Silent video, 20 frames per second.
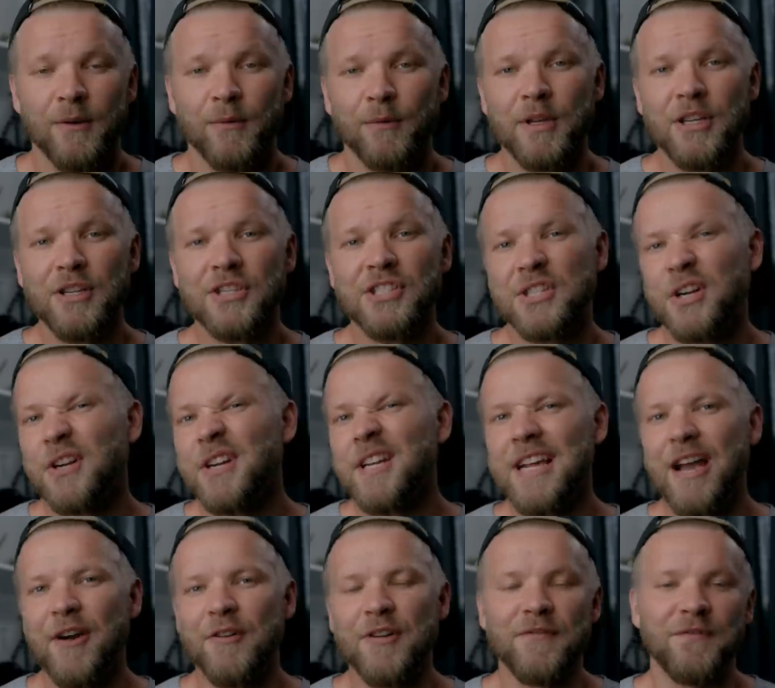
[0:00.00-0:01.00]
When you're
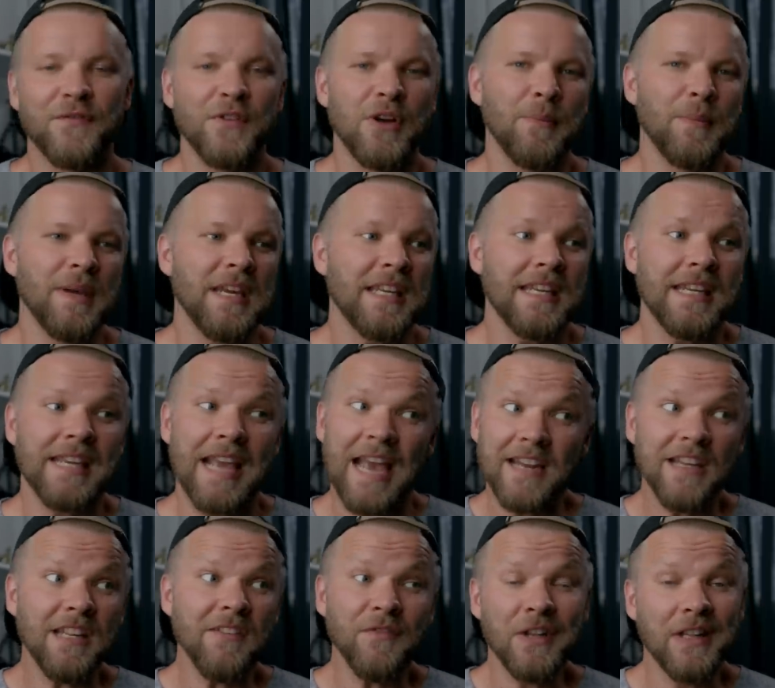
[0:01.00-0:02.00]
starting out in filmmaking,
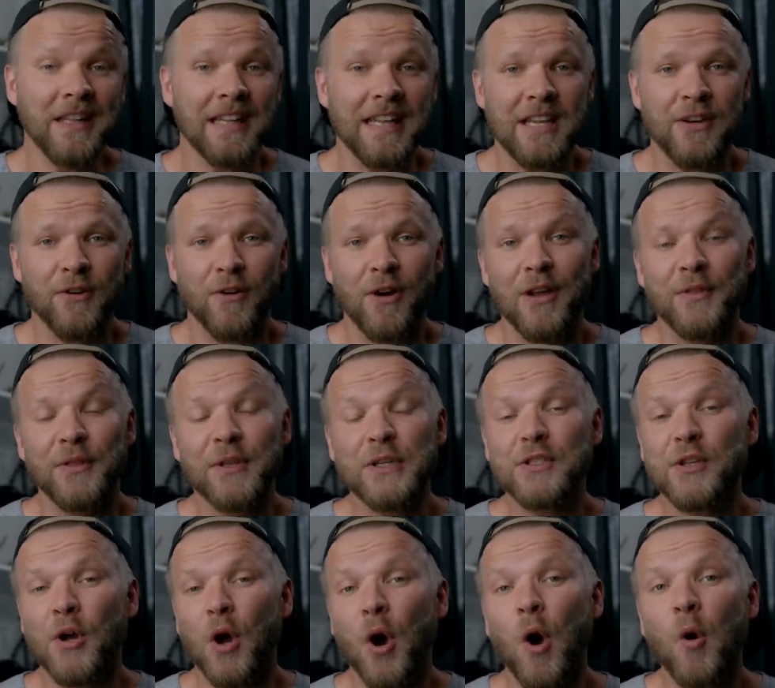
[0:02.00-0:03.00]
and even later on,
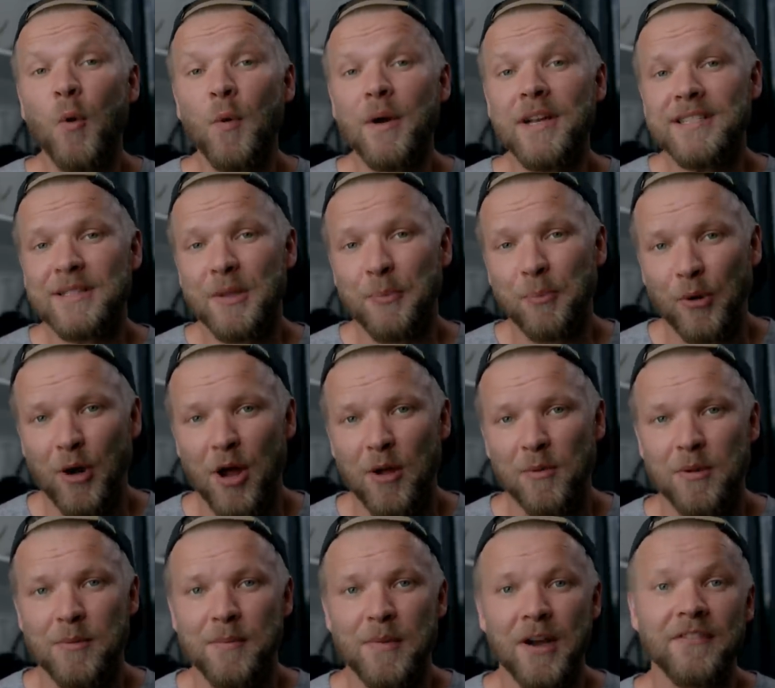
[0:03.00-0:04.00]
there's always the
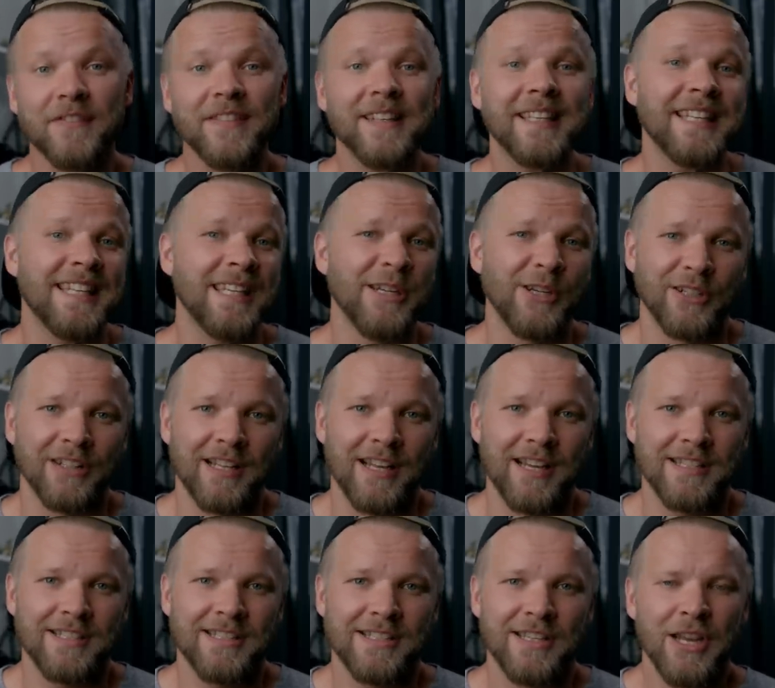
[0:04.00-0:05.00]
problem of gear
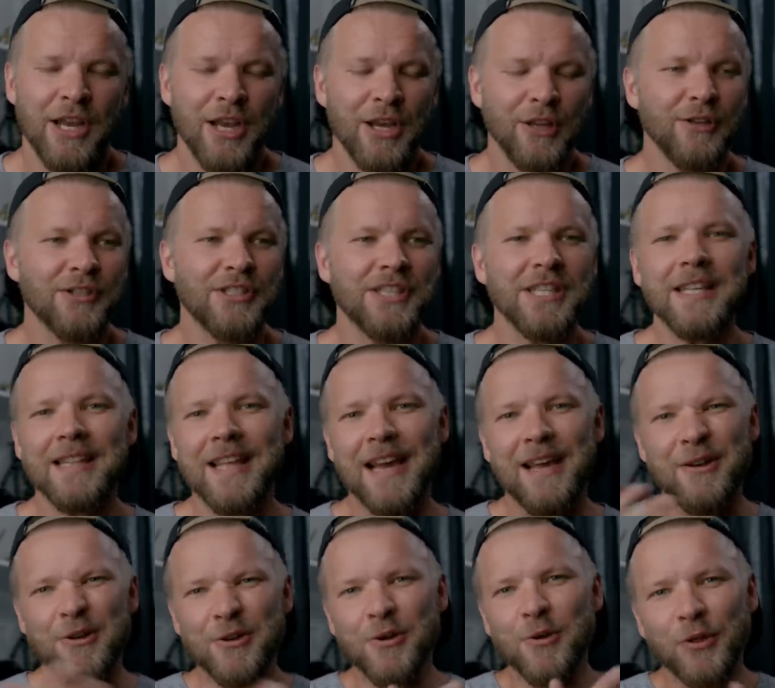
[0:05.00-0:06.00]
lust. You see
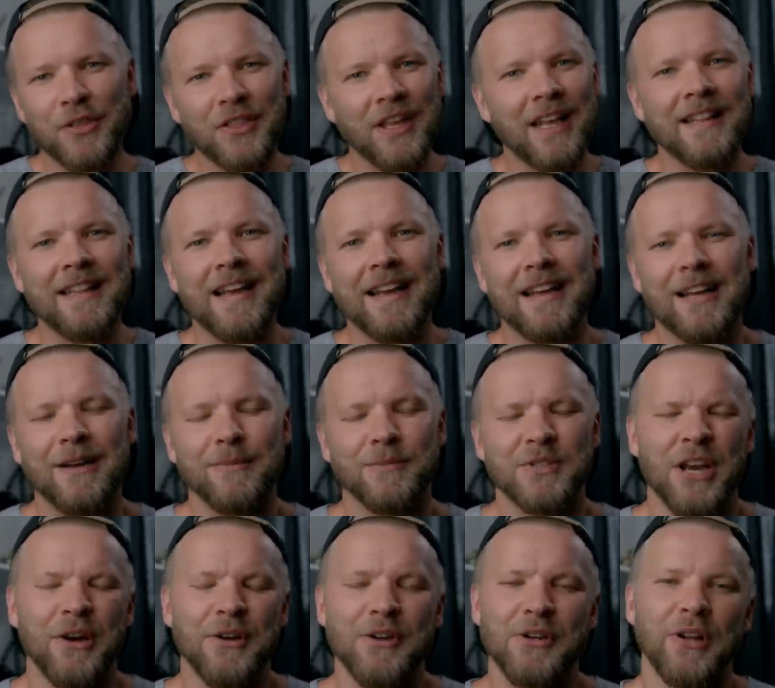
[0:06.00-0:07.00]
that new thing that
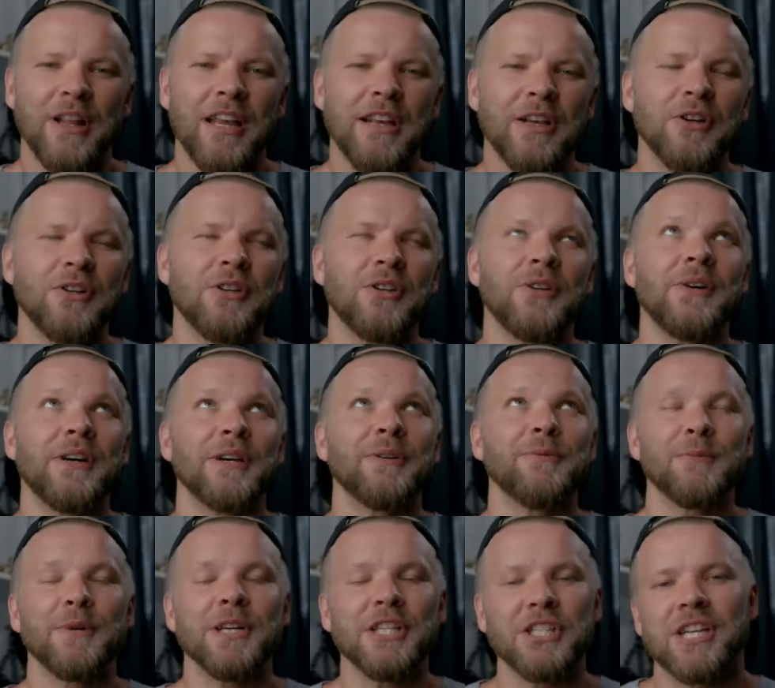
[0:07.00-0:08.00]
comes out and you're like, oh, I
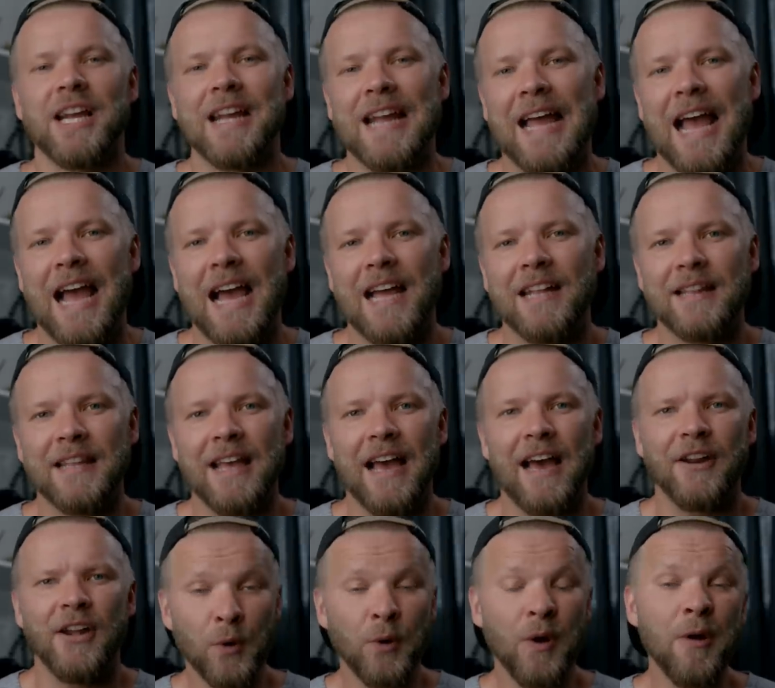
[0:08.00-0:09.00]
wish I had
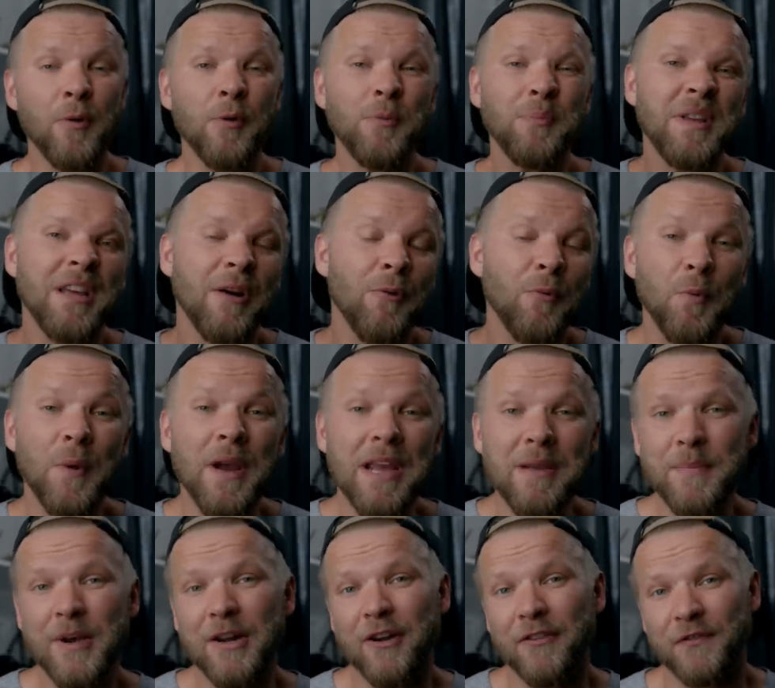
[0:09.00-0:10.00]
that, or I would be a way
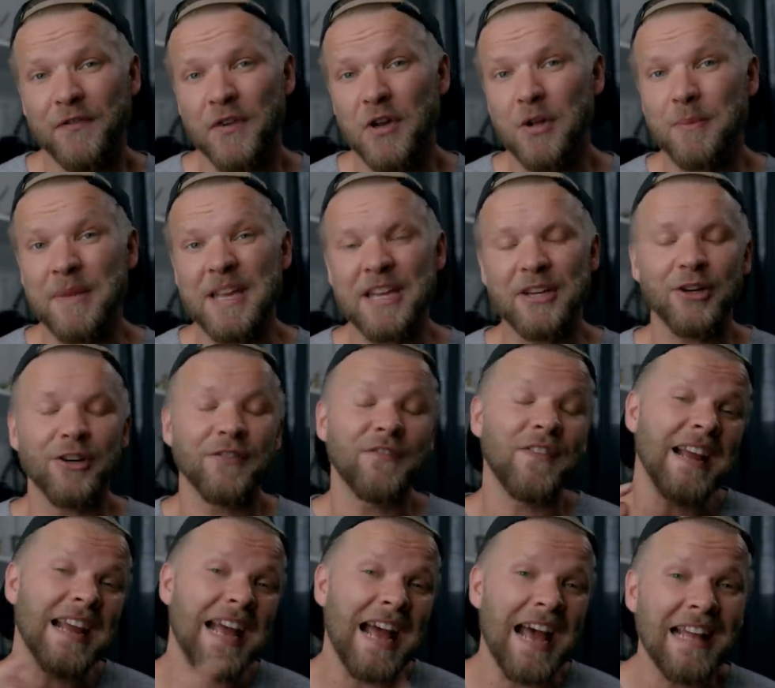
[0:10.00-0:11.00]
better filmmaker if
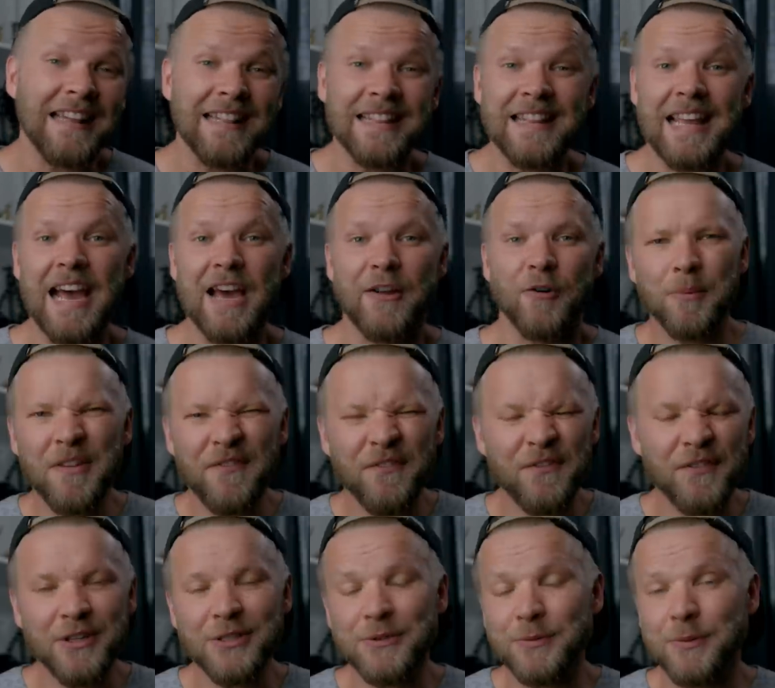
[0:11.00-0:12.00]
I had that, or my
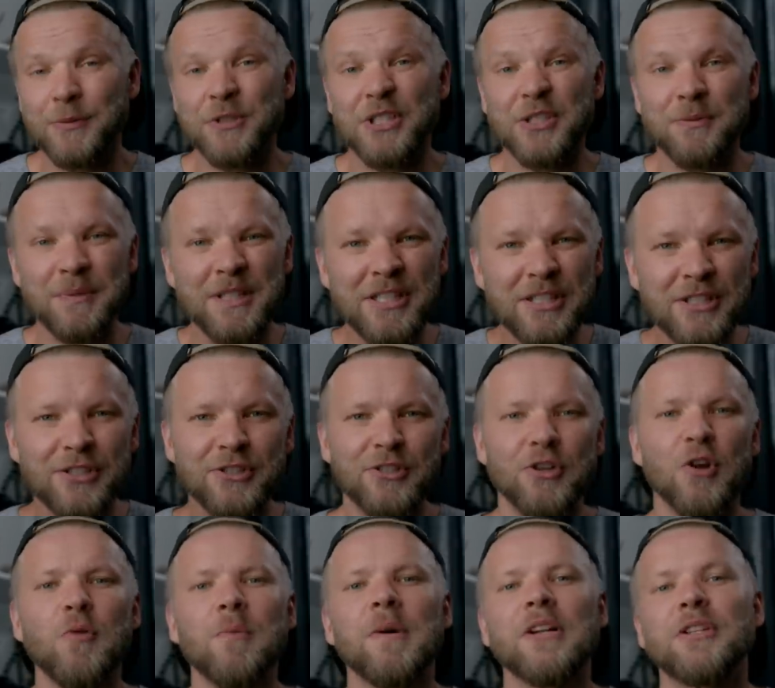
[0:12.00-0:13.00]
films would just be
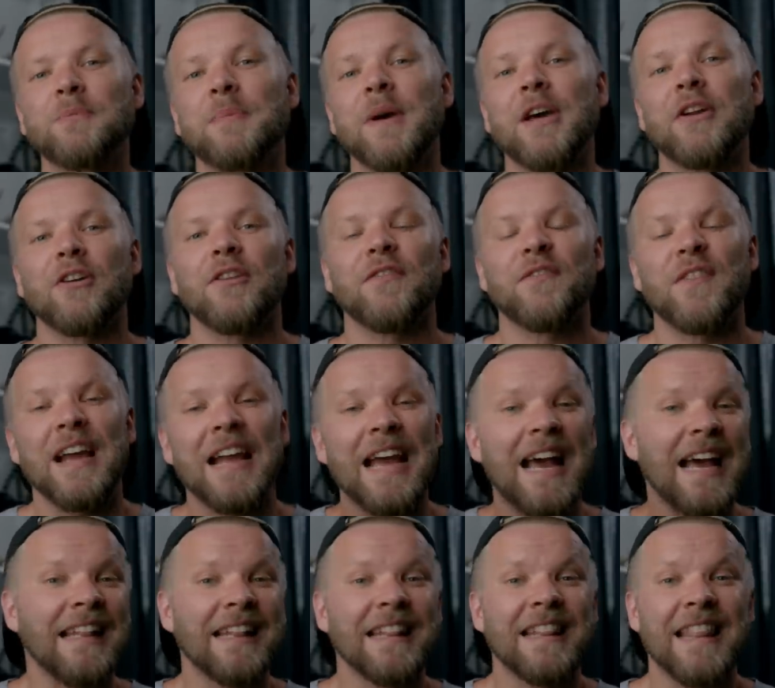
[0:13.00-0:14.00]
so much better if I
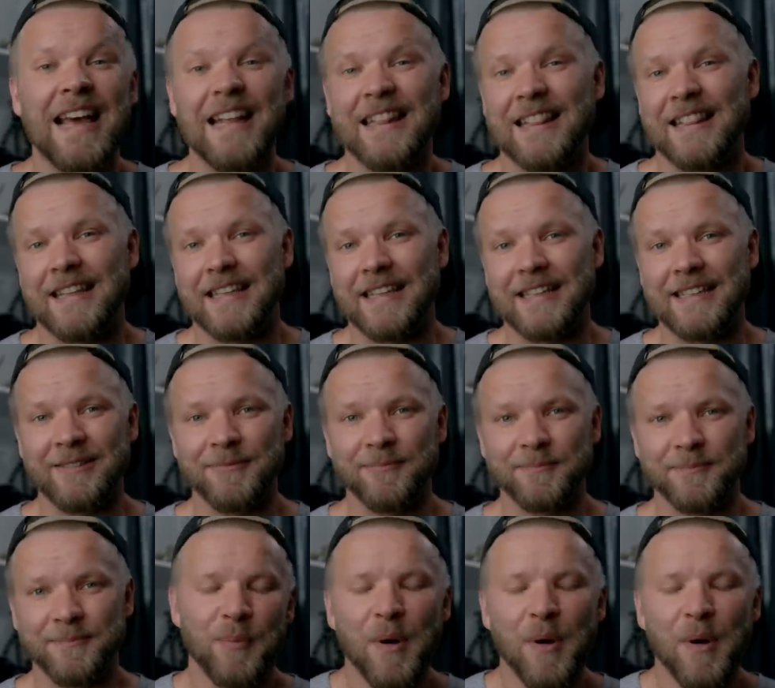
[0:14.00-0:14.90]
had that thing.